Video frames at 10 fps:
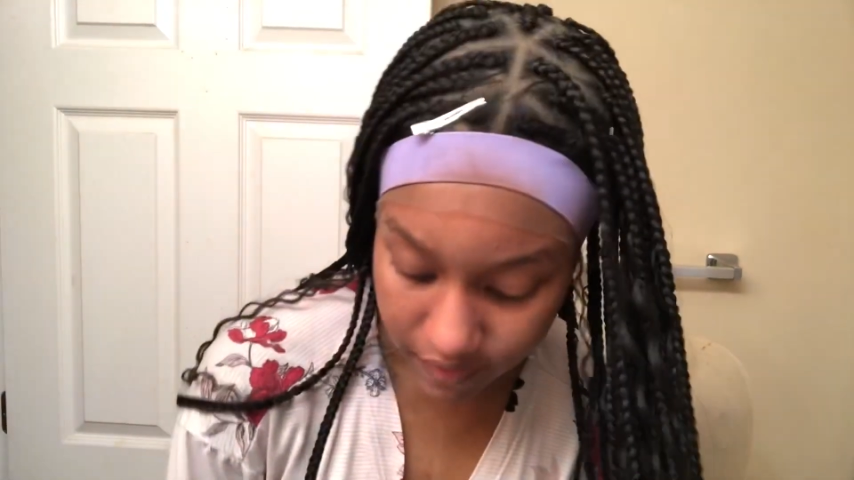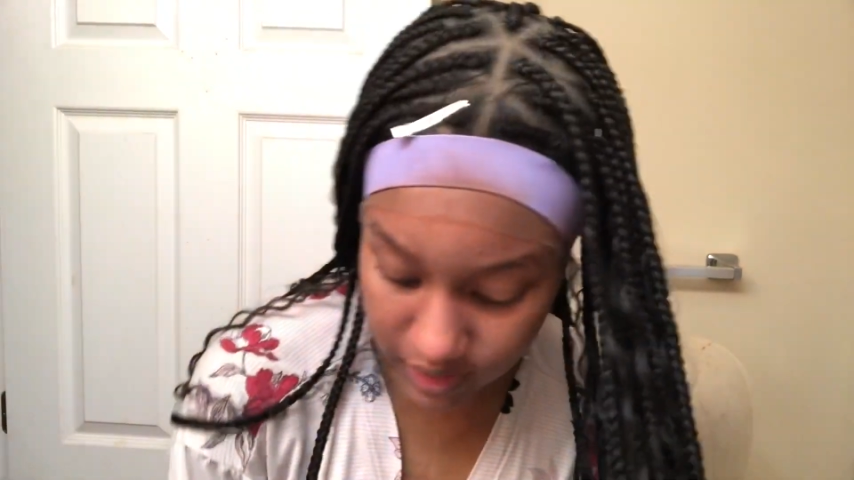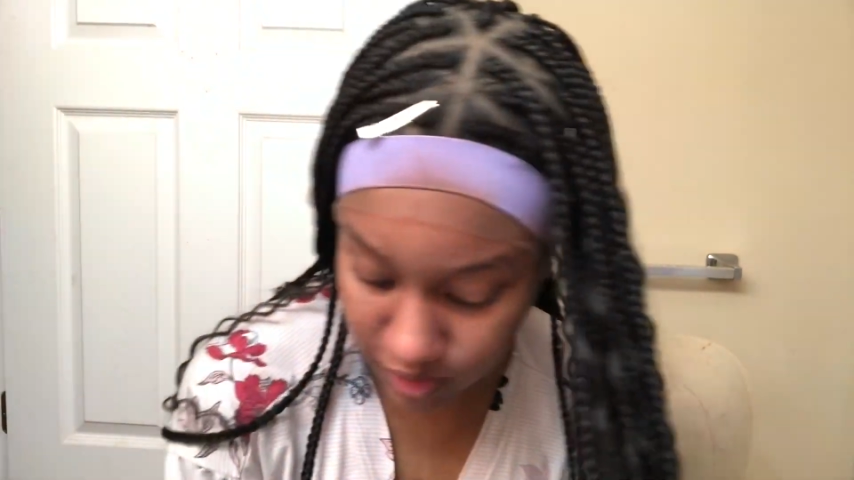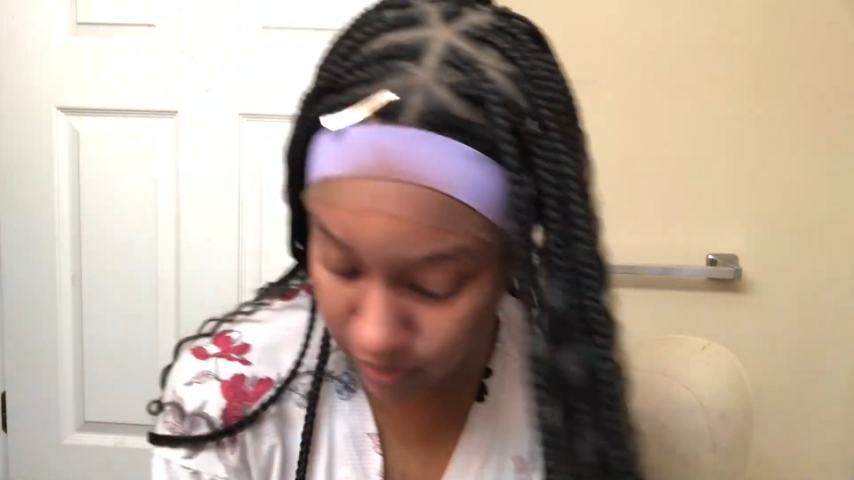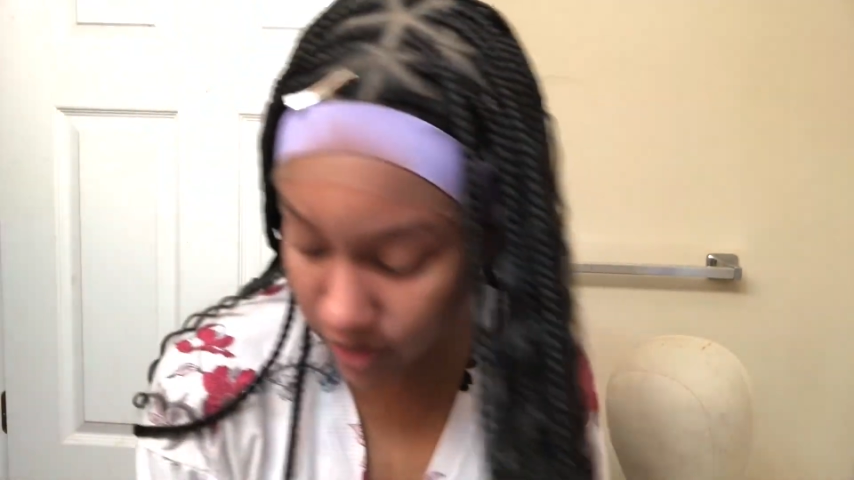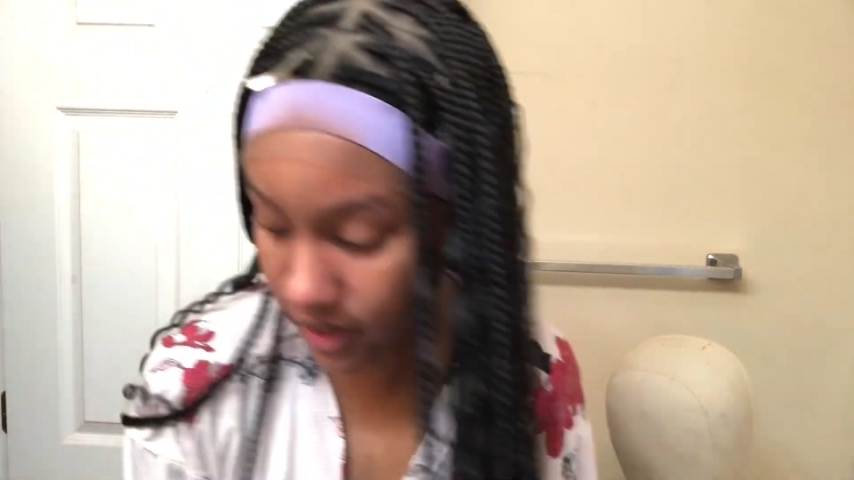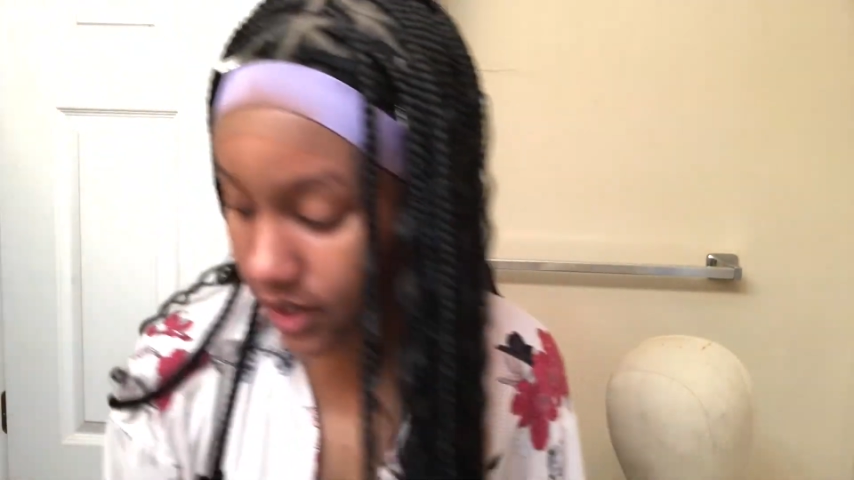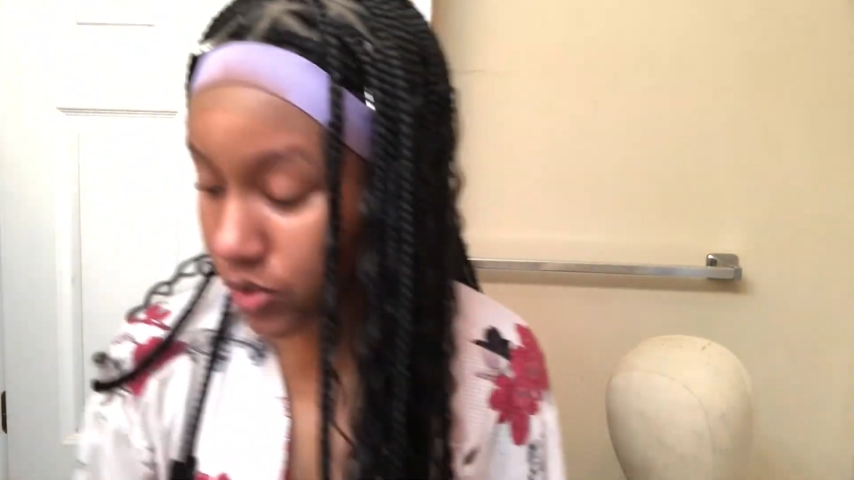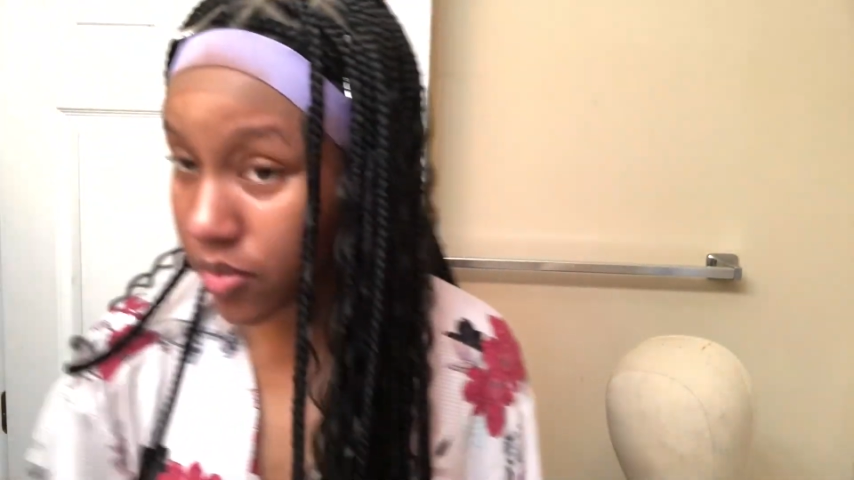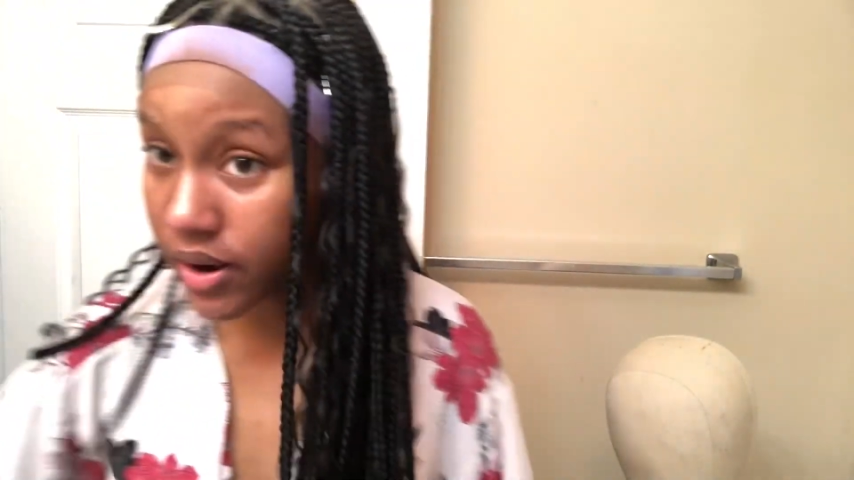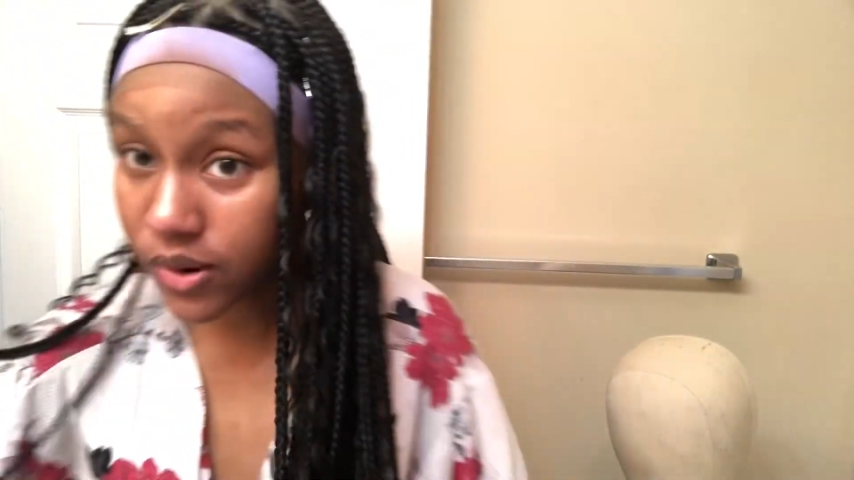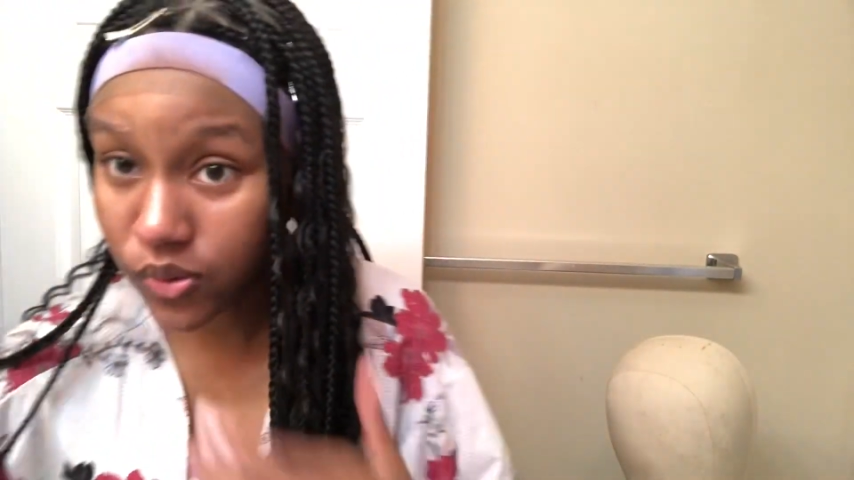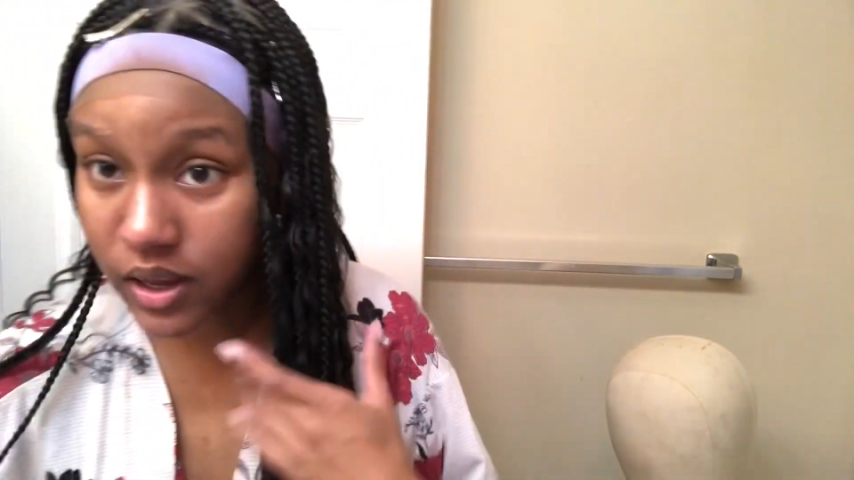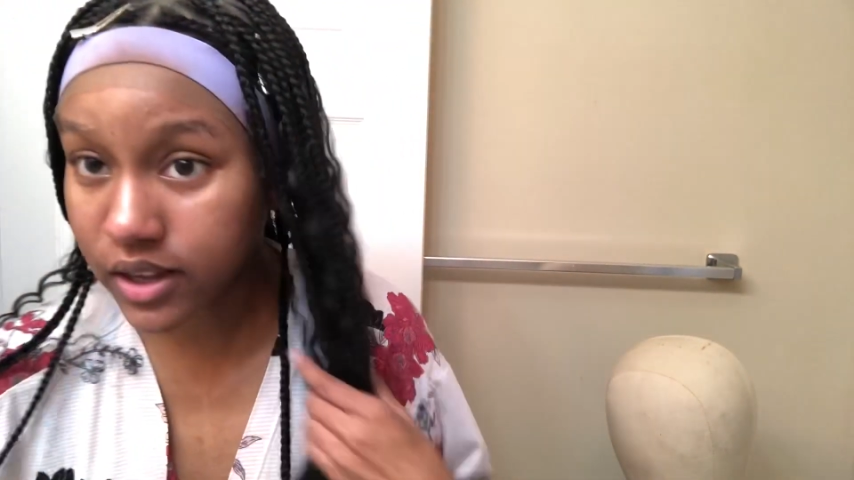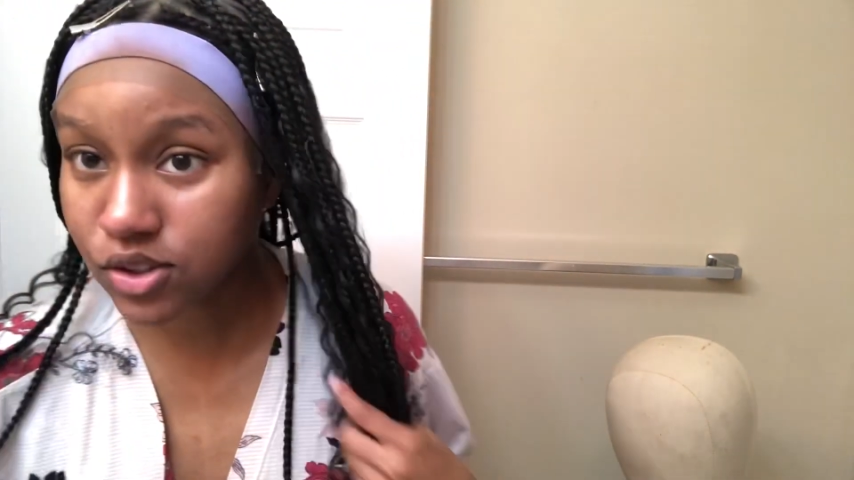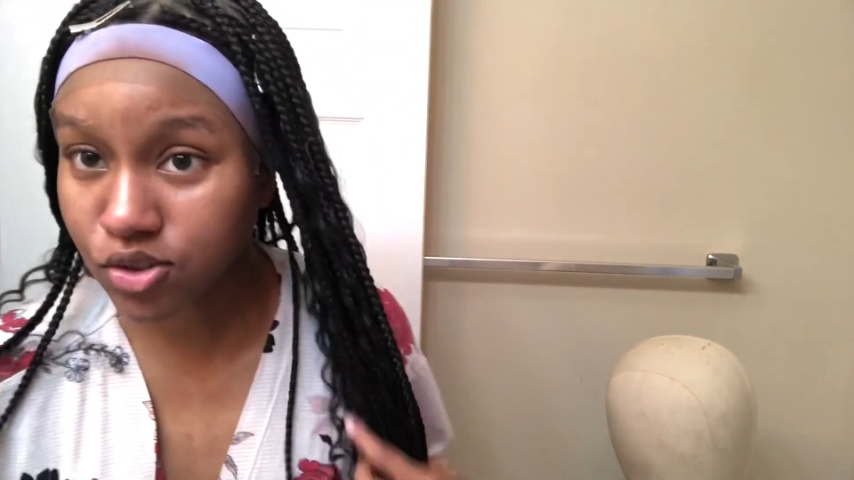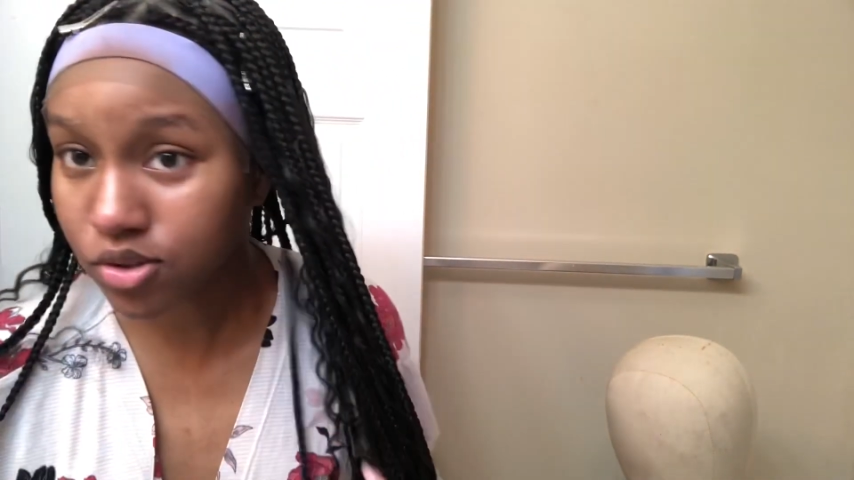experience with braided wigs,